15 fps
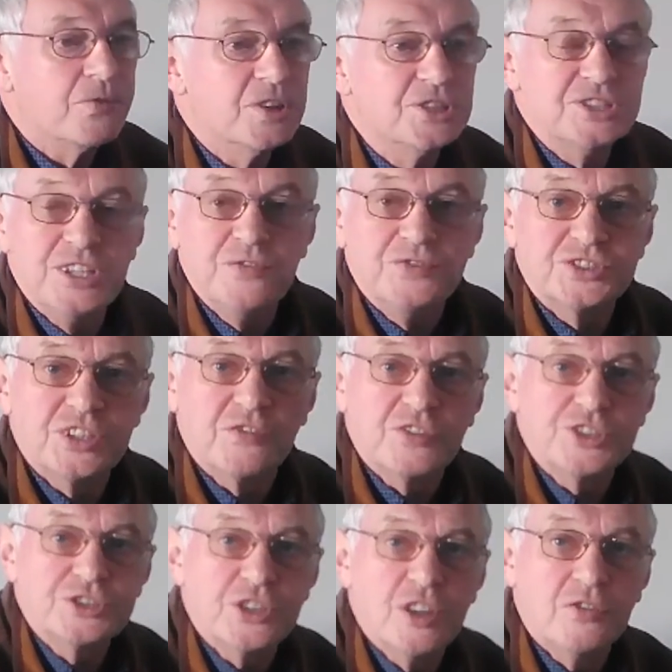of the Chief
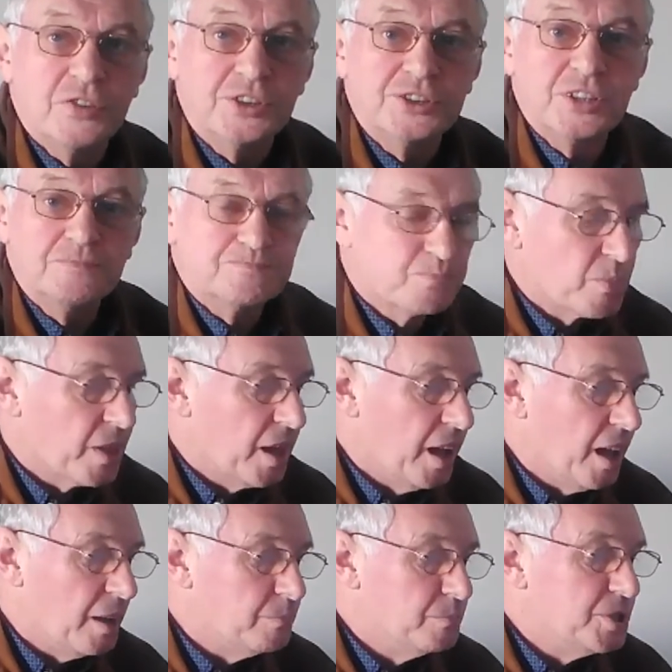Civil Servant,
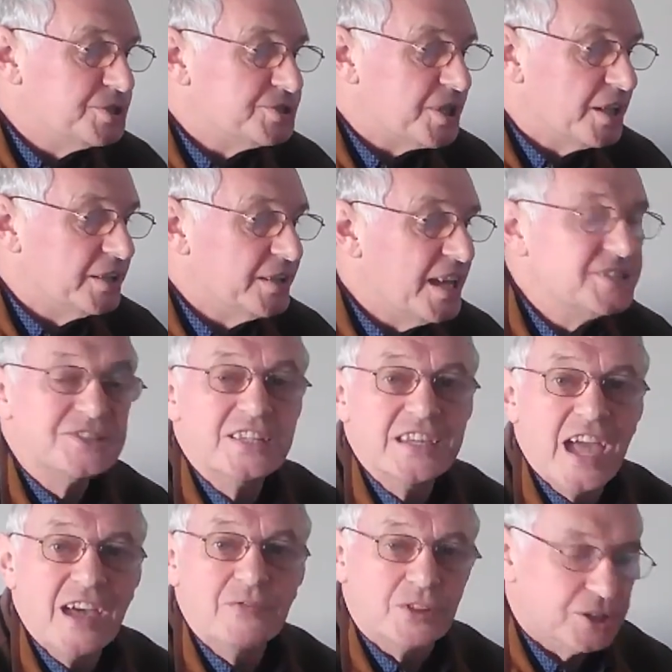Ms.
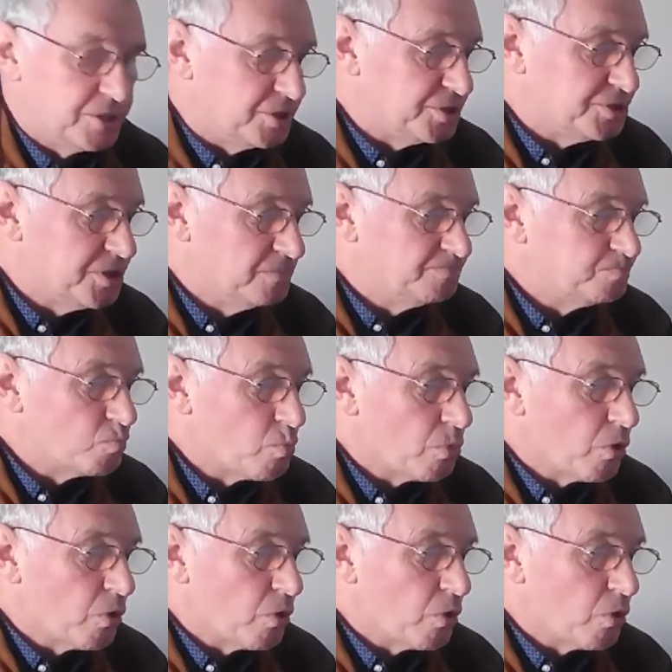Leslie Evans,